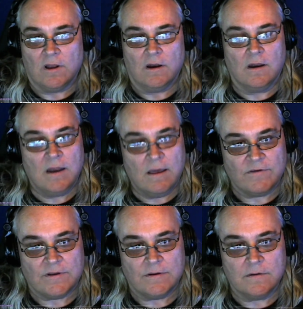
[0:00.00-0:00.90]
I love
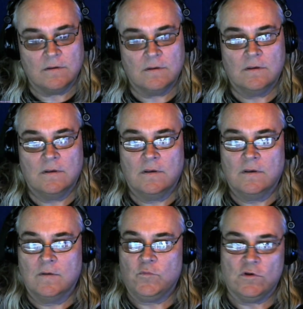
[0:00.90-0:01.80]
it.
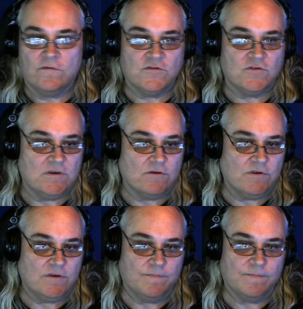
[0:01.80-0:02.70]
Beautiful scenery.